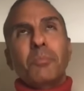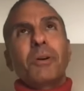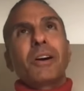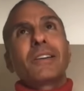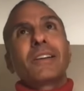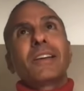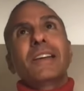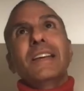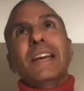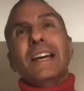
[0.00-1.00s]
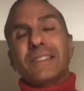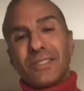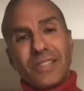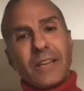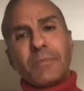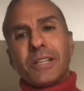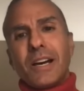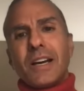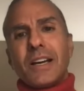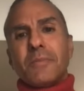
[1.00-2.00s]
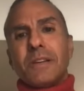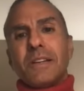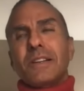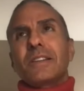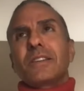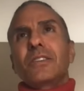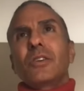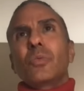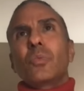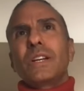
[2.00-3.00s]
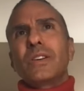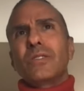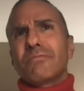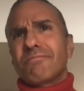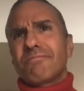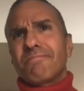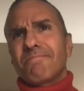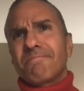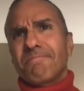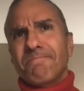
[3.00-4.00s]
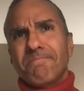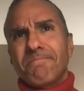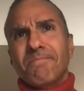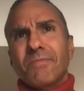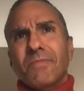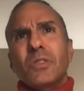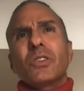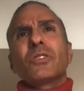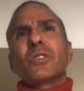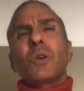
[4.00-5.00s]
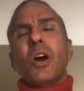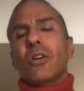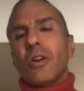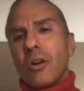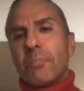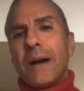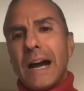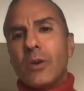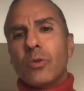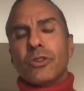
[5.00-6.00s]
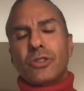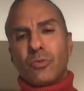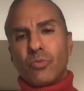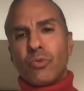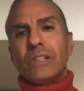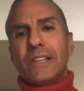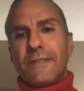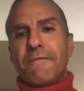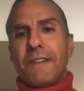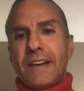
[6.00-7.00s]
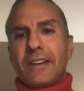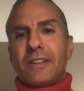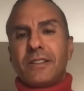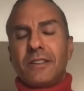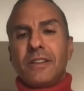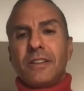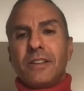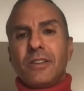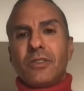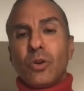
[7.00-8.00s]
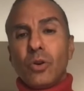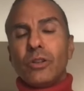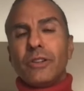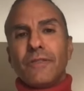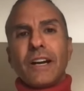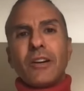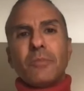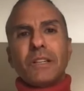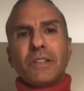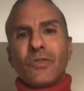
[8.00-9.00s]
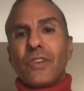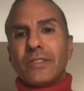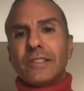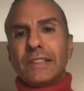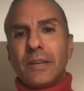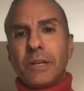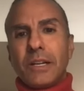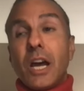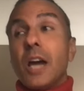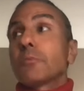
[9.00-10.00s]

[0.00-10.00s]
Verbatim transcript: But at the same time, you know, we don't, there, our, our power to really affect the whole environment is fairly limited.